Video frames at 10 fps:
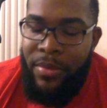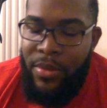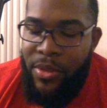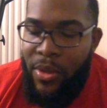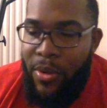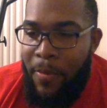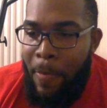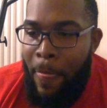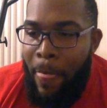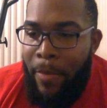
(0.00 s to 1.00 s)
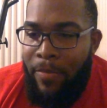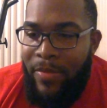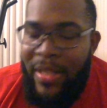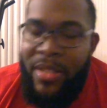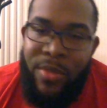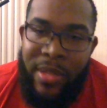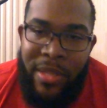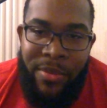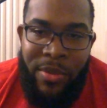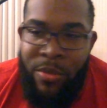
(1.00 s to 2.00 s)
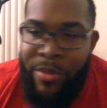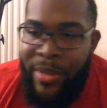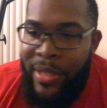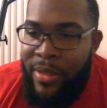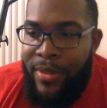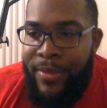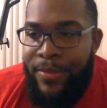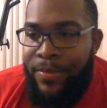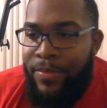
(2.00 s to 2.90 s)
So that's the one thing with Uber Eats.